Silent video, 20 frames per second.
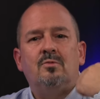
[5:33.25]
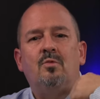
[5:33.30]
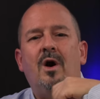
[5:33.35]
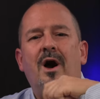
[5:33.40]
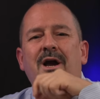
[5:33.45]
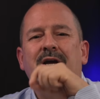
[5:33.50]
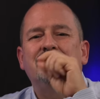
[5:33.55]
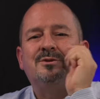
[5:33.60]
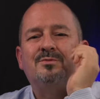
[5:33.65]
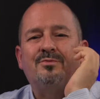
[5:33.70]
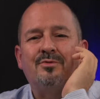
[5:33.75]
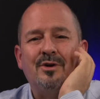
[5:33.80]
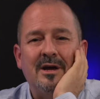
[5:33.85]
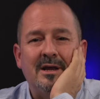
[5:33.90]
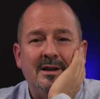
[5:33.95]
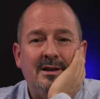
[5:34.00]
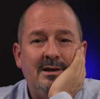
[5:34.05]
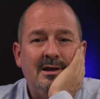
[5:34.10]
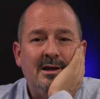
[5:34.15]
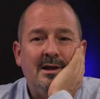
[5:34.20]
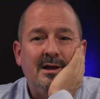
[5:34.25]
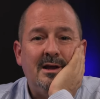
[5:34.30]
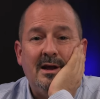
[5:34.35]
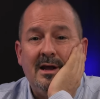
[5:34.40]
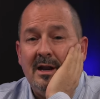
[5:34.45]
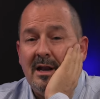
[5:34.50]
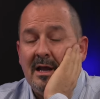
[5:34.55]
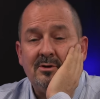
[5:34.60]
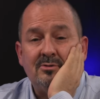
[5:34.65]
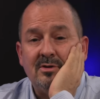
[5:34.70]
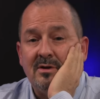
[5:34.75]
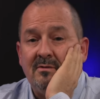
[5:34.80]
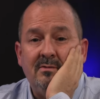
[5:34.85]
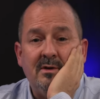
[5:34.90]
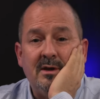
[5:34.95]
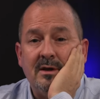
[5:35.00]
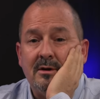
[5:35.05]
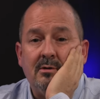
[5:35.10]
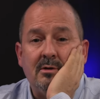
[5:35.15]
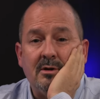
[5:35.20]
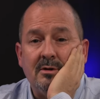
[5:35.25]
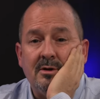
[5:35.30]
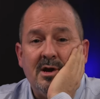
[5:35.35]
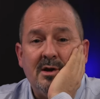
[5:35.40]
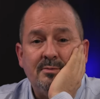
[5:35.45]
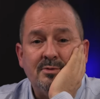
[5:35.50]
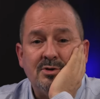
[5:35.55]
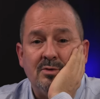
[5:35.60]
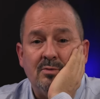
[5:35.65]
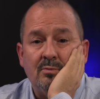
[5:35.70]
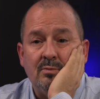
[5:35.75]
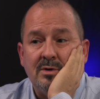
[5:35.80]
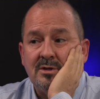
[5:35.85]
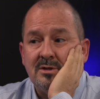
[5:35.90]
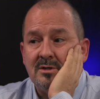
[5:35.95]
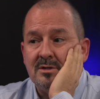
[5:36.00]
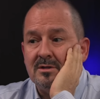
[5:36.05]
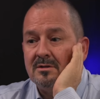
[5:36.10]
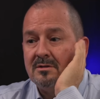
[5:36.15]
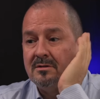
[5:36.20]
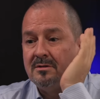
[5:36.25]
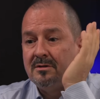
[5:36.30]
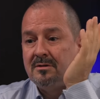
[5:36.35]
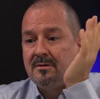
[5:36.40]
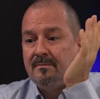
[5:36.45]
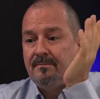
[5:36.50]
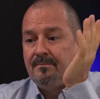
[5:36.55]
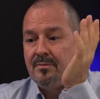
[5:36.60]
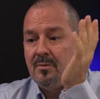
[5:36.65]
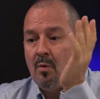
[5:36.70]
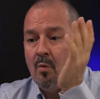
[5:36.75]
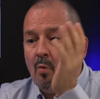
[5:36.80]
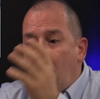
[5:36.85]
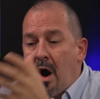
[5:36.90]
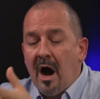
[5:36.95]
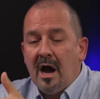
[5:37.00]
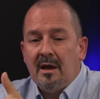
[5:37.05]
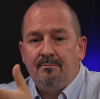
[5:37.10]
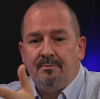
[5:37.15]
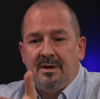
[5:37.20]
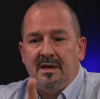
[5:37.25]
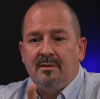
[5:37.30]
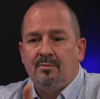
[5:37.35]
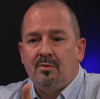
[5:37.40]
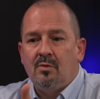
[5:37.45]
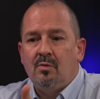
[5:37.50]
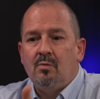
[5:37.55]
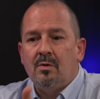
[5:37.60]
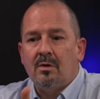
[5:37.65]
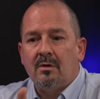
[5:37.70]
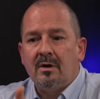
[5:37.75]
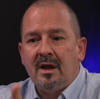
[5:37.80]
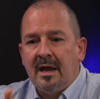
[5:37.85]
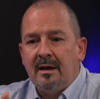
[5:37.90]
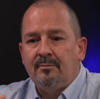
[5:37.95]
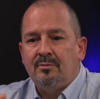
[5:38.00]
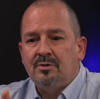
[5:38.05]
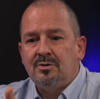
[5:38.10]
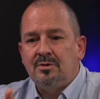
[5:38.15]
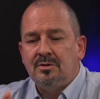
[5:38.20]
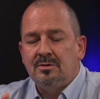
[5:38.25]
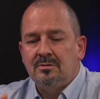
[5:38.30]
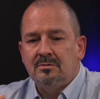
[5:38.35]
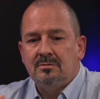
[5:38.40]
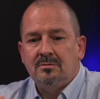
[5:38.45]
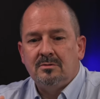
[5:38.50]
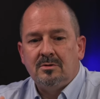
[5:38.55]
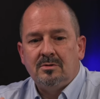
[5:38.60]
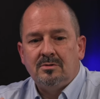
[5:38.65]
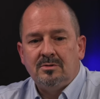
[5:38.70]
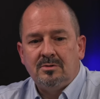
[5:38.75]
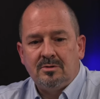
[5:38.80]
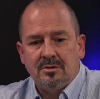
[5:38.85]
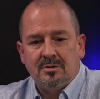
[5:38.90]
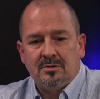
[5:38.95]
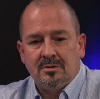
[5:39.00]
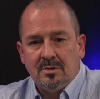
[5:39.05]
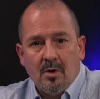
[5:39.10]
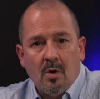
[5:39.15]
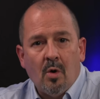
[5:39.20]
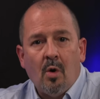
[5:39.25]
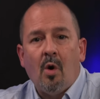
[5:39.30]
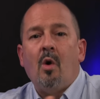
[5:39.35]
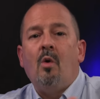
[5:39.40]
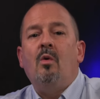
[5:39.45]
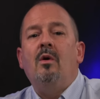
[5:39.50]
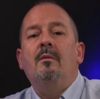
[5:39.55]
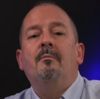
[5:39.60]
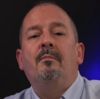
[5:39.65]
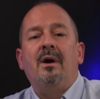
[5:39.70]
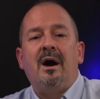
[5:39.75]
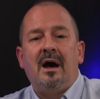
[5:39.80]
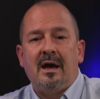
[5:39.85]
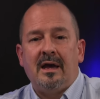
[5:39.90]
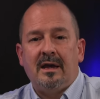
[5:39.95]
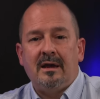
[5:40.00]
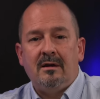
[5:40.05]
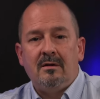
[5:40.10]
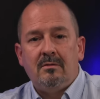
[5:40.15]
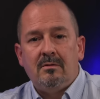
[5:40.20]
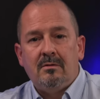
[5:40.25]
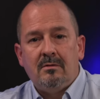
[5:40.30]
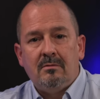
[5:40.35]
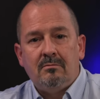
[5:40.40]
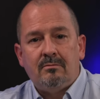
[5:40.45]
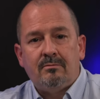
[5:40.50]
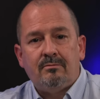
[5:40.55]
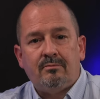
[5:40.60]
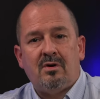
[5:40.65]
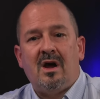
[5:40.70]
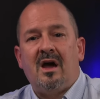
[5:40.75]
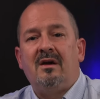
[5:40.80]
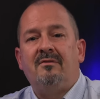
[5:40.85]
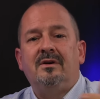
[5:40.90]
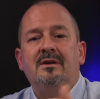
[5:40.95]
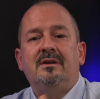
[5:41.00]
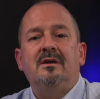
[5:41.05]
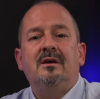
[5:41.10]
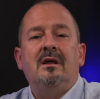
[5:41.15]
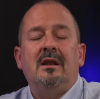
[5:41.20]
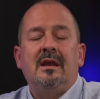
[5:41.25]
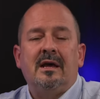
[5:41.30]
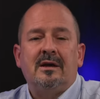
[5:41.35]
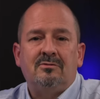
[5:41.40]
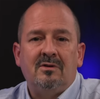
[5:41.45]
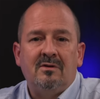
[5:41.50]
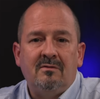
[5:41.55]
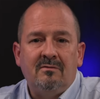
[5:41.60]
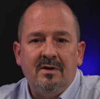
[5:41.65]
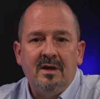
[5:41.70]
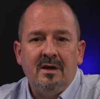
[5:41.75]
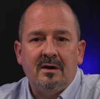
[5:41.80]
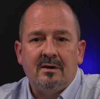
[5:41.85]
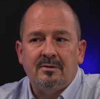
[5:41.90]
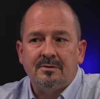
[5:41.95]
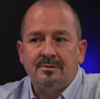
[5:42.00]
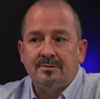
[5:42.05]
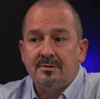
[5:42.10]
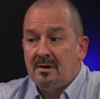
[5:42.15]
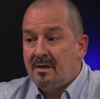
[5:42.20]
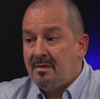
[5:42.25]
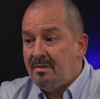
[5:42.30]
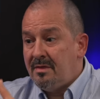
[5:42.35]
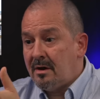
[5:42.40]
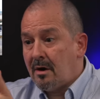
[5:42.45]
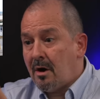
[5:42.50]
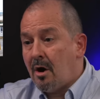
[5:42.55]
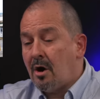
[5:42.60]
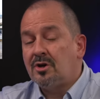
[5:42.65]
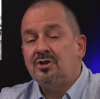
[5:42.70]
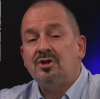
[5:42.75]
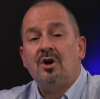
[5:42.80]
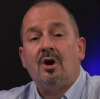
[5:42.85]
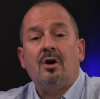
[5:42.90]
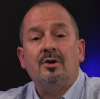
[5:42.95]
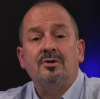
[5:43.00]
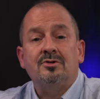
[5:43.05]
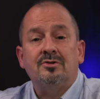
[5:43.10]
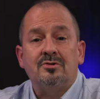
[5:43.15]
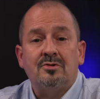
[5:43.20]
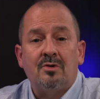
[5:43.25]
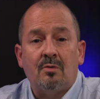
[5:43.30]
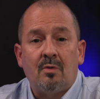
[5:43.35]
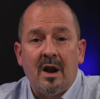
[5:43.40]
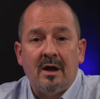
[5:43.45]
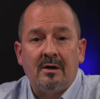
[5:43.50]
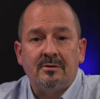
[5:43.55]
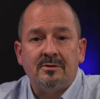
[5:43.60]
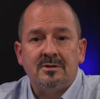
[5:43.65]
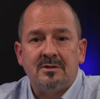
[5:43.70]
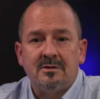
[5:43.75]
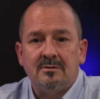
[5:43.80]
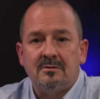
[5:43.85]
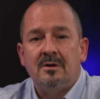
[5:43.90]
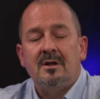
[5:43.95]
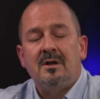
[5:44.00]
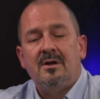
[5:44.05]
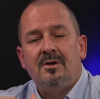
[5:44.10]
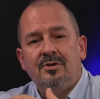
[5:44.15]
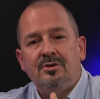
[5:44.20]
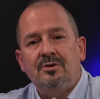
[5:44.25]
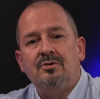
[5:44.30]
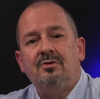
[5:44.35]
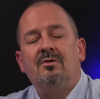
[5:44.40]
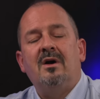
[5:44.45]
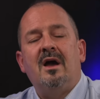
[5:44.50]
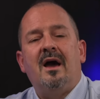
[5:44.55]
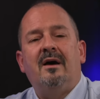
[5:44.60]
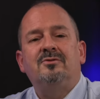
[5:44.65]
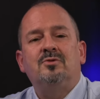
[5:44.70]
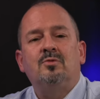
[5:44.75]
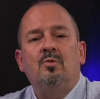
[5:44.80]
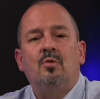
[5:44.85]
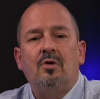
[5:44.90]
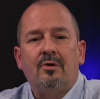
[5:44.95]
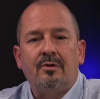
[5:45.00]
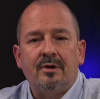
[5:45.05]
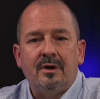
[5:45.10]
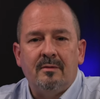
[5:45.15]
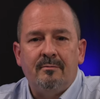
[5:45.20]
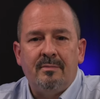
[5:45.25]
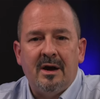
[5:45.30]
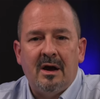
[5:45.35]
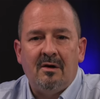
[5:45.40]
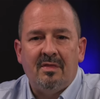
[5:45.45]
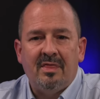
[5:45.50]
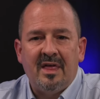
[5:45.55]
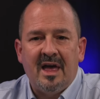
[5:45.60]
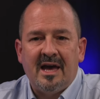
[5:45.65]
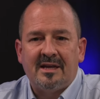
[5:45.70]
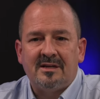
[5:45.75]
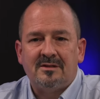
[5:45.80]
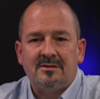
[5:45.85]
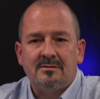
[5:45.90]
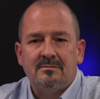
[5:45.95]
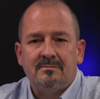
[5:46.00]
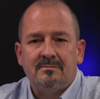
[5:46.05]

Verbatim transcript: widespread electric vehicle adoption, which is why people were able to just go and buy private electric vehicles. There are charges around, so you don't have to worry about that.